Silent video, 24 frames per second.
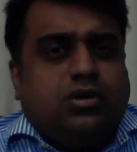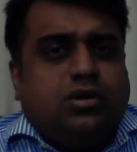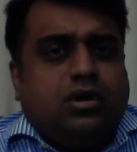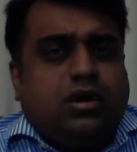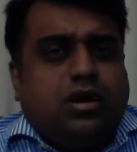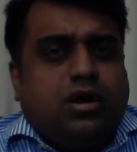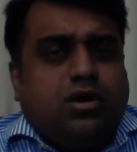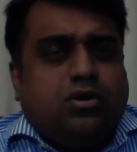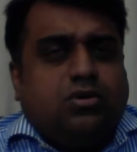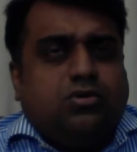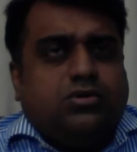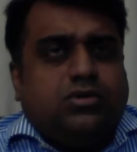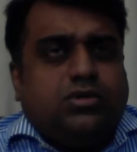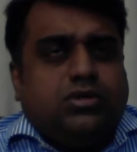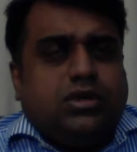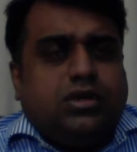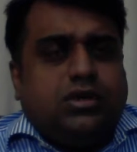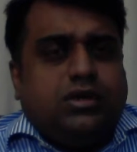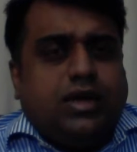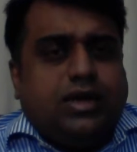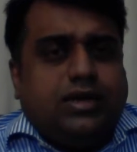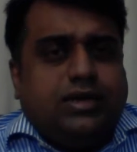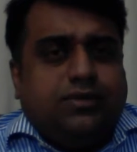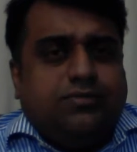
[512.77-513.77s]
around
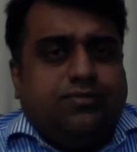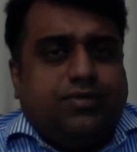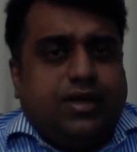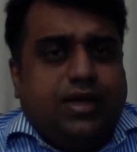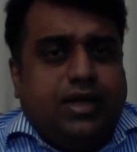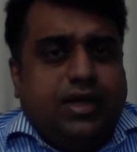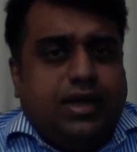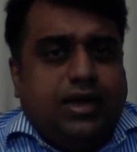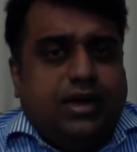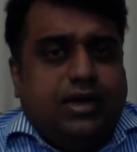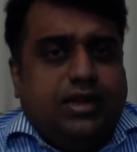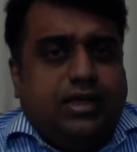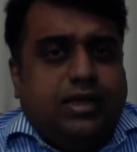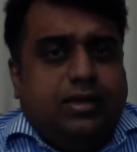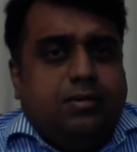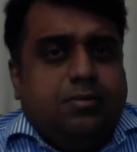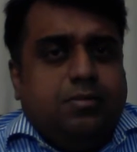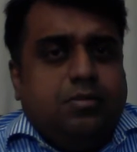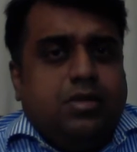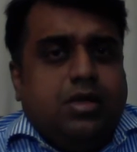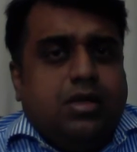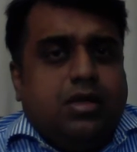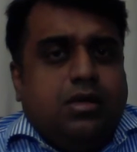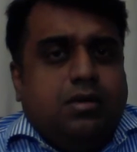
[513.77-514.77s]
95 AD,